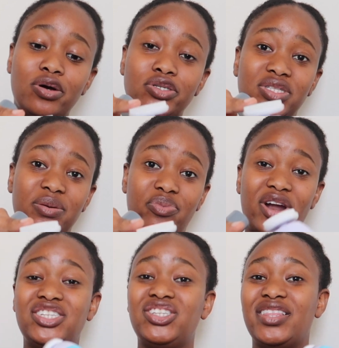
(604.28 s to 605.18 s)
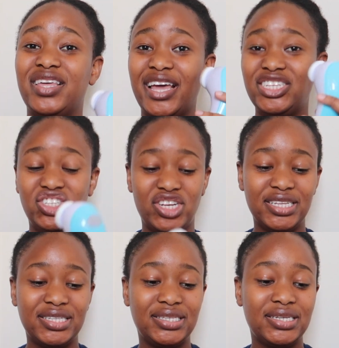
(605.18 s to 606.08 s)
onto the brush and then i
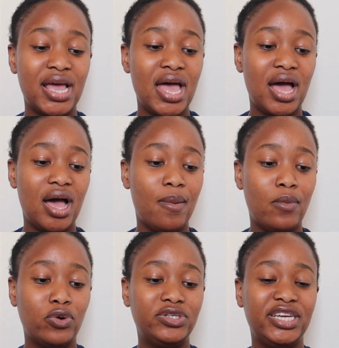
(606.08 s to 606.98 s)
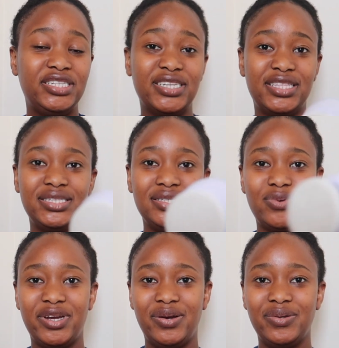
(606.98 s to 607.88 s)
just um, rotate it and this
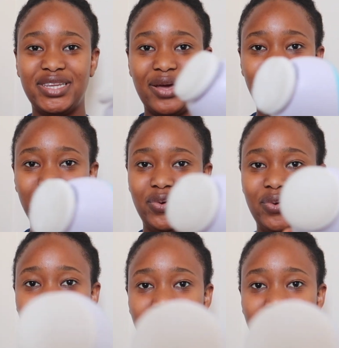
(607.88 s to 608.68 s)
is what it looks like when you